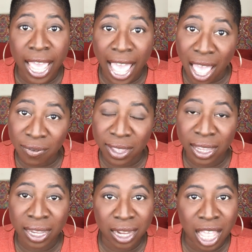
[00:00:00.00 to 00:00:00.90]
having
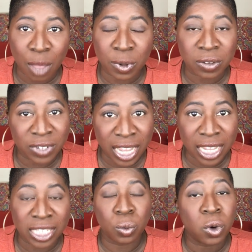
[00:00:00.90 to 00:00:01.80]
in a couple of
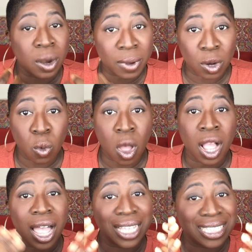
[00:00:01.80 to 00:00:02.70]
days where I'm gonna
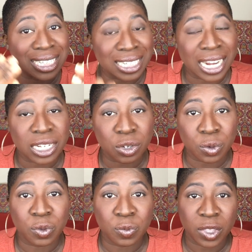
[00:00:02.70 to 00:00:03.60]
walk a select
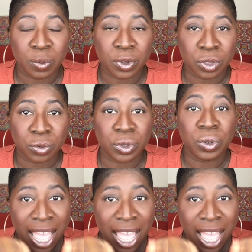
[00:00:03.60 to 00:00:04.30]
group of people through